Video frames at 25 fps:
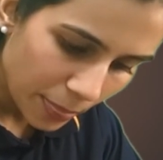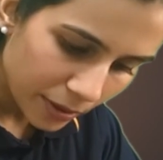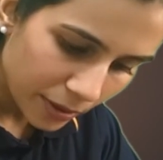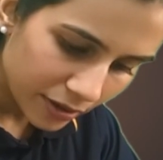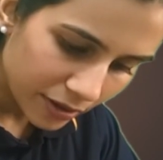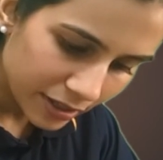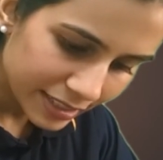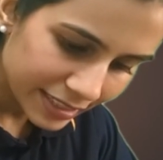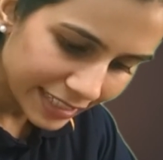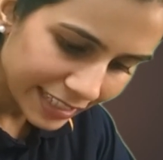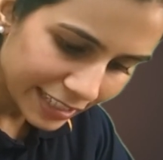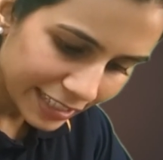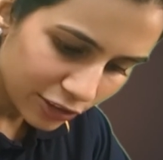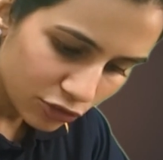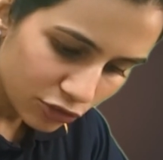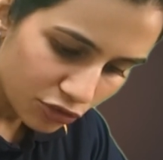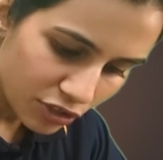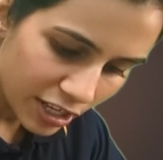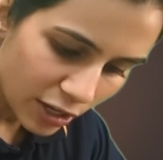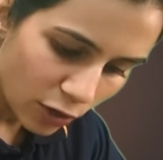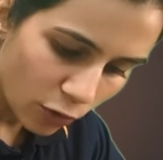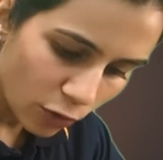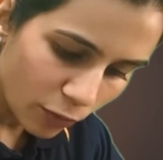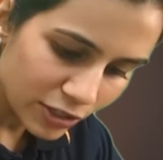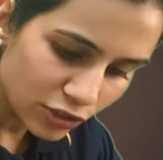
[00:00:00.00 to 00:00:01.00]

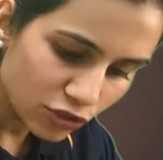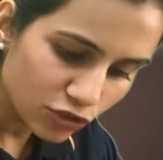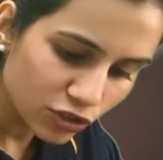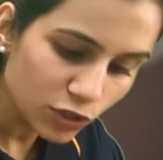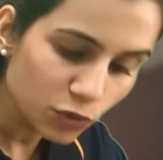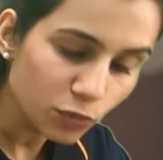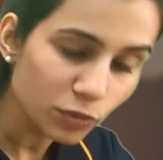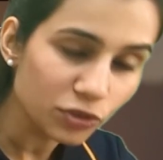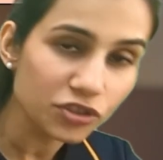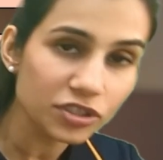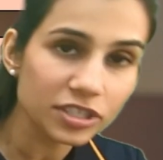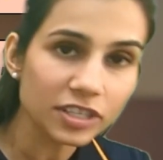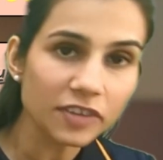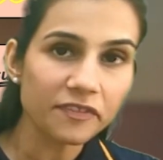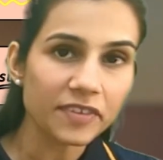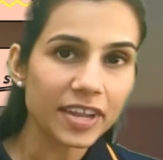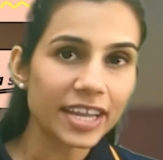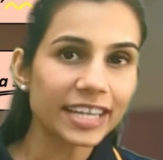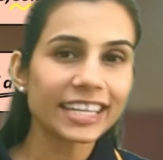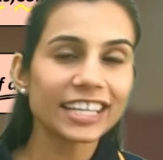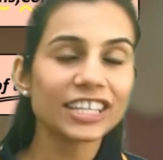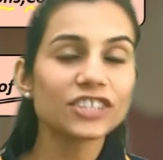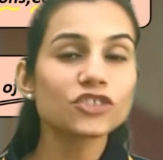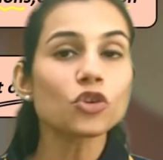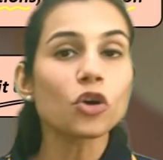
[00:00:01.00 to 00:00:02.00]
33 questions, which is the
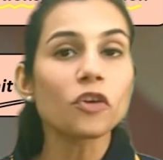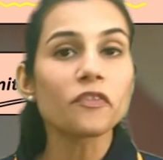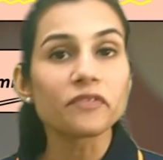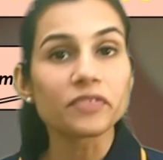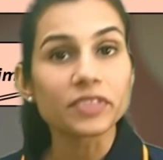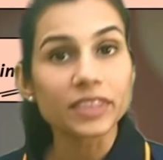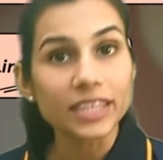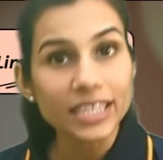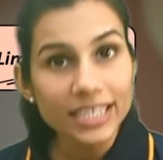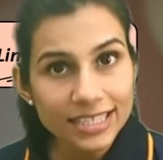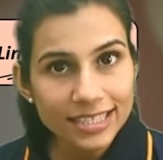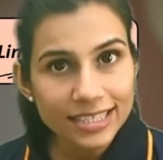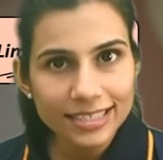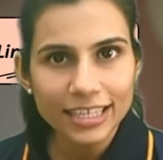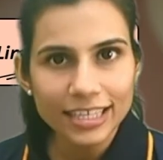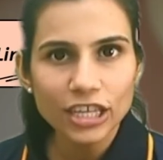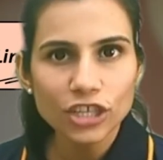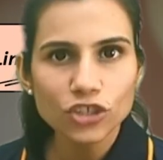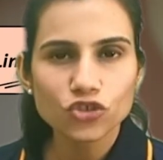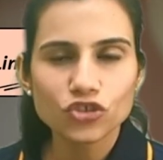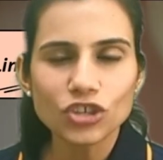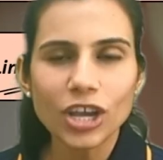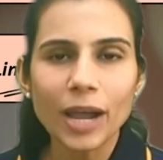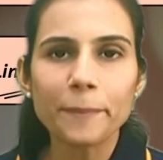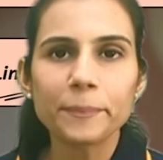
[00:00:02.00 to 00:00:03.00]
weightage of this
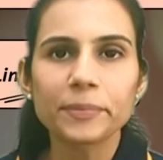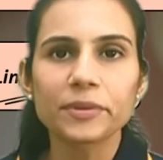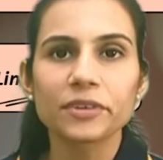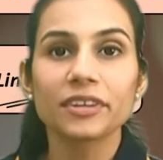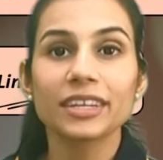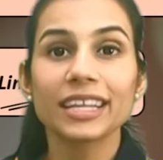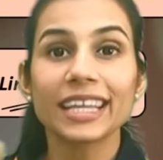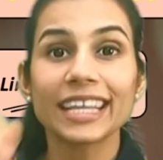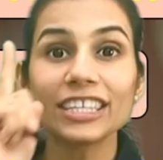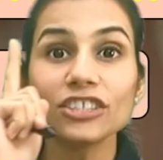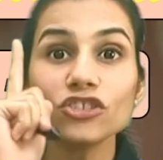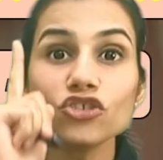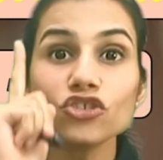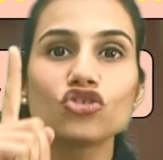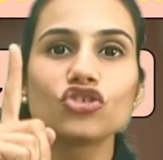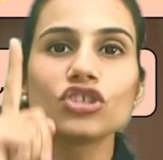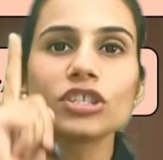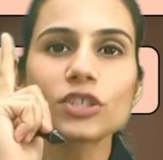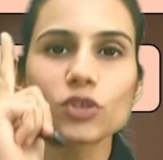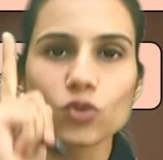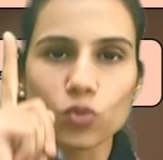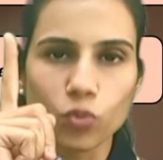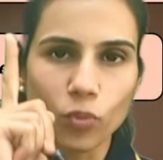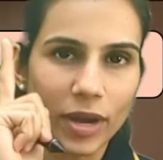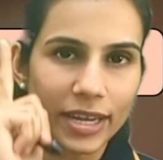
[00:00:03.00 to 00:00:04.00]
chapter in
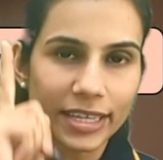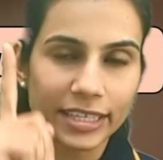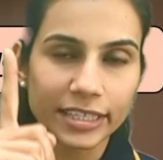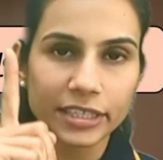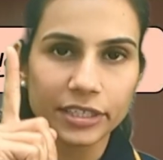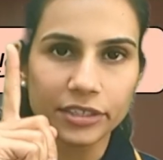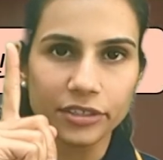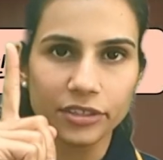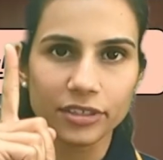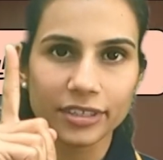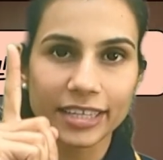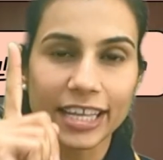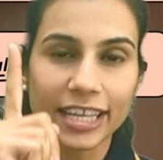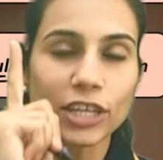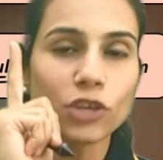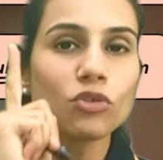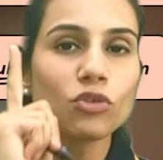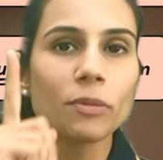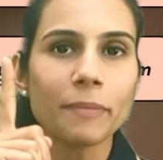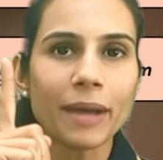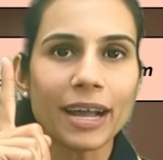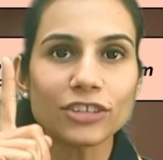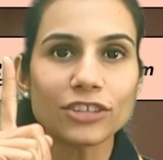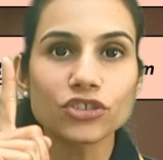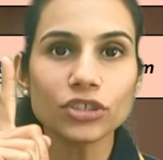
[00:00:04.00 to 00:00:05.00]
just 1 year. Can you
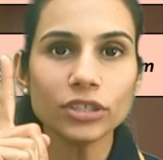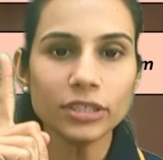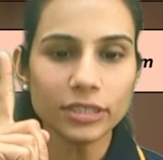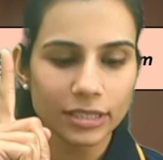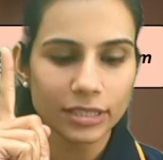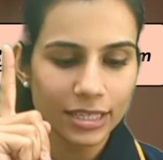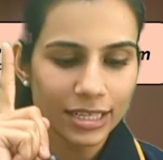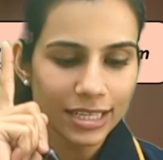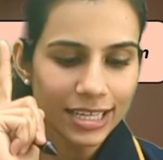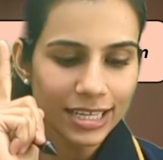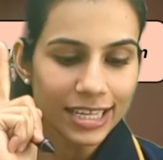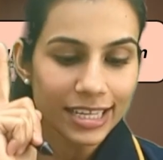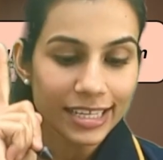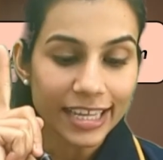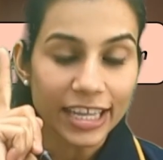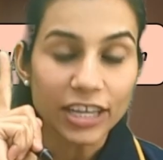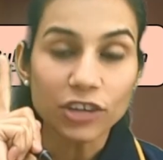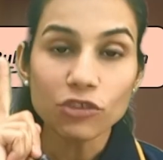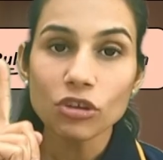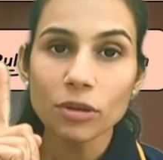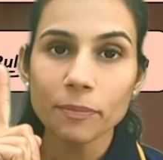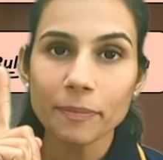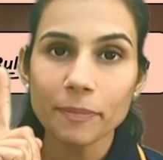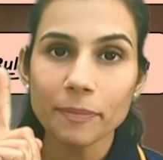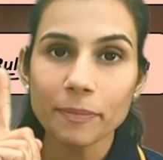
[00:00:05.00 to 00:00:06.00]
imagine?
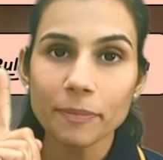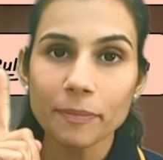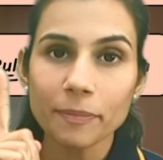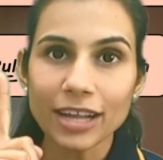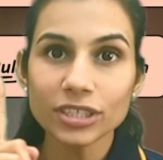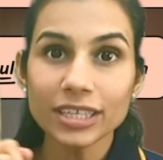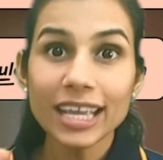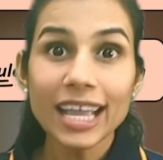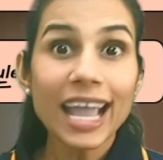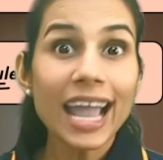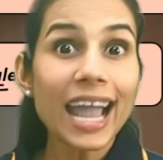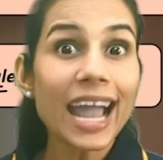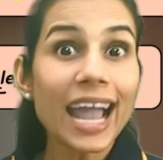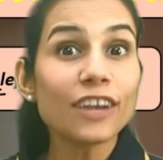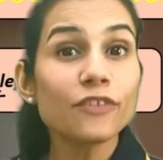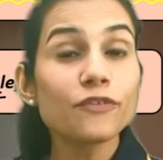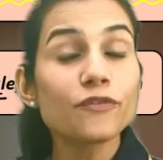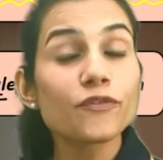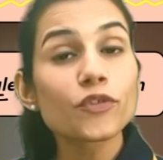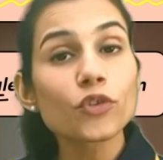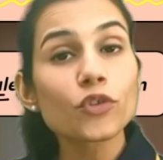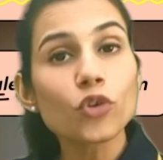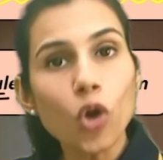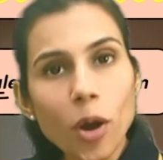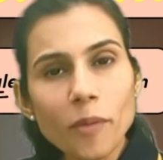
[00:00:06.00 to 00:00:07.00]
Can you imagine? And
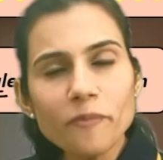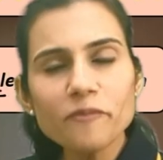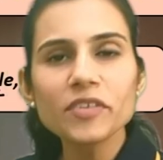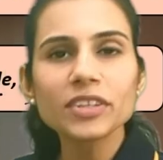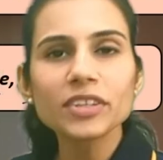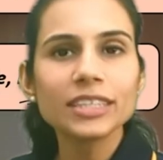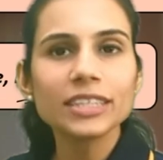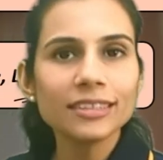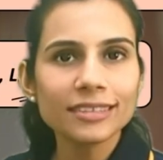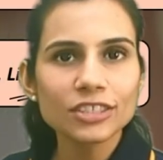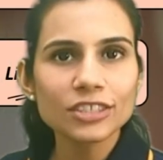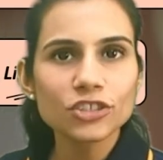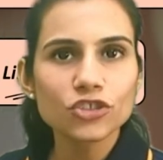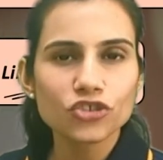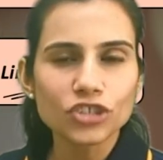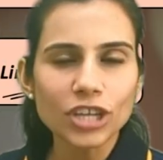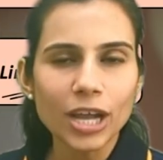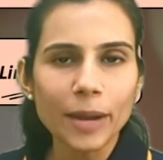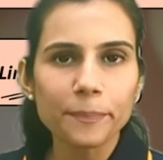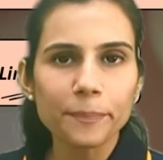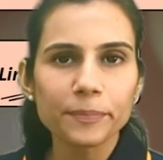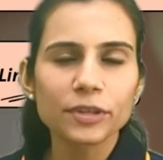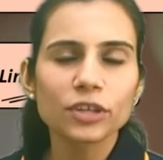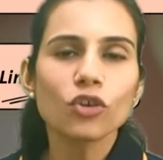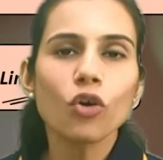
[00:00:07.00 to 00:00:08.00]
from within this
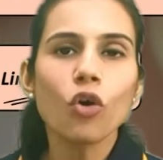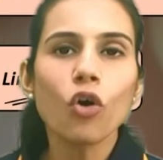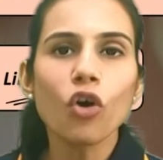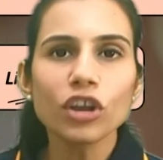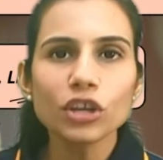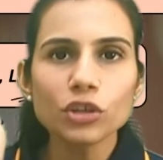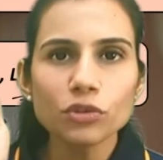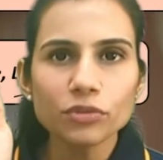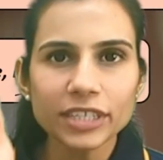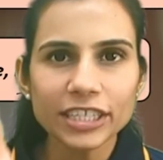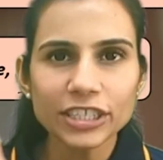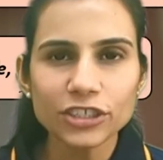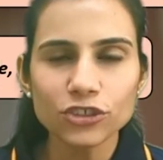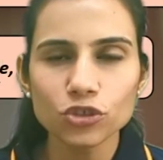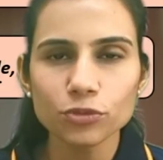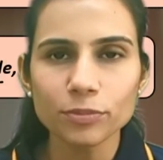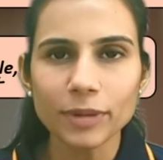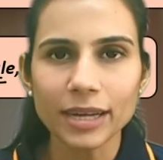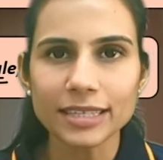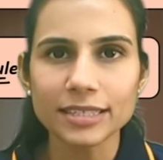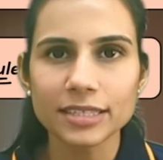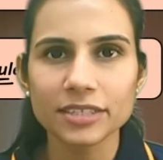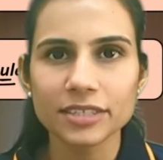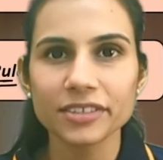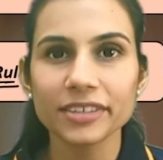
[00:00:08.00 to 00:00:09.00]
chapter, all you need to
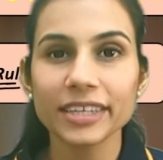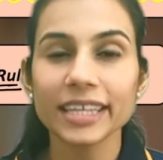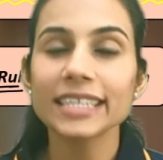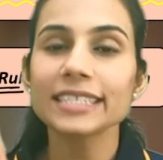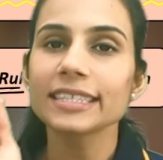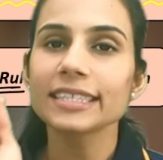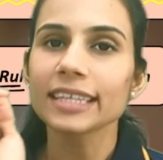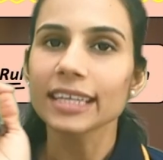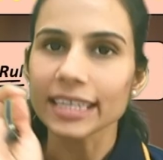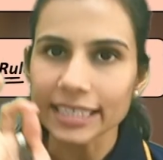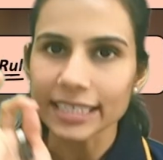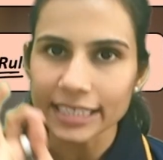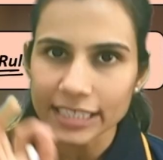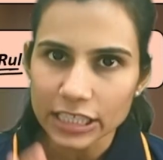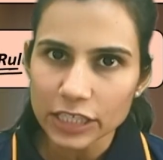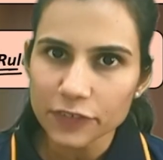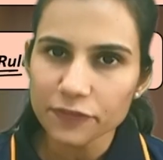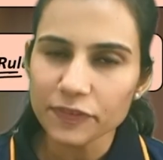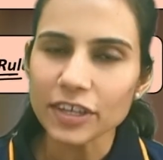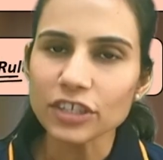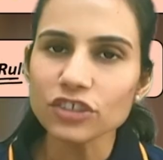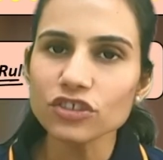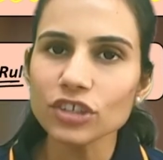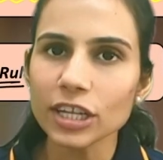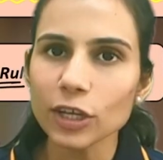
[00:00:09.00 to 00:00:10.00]
master is linear
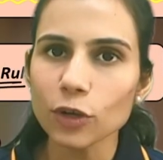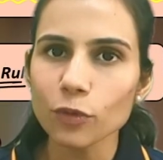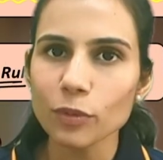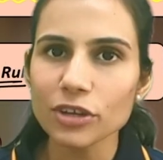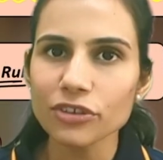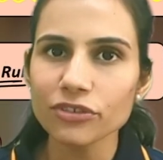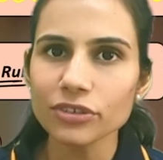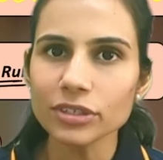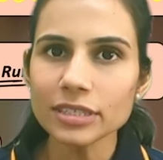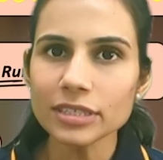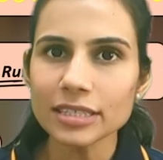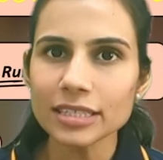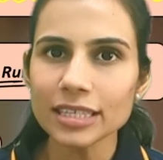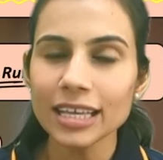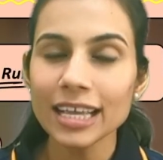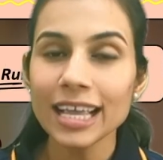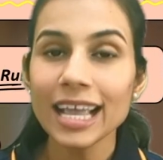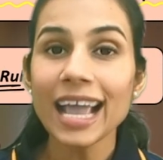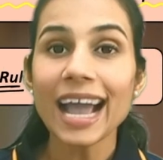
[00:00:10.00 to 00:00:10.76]
differential equations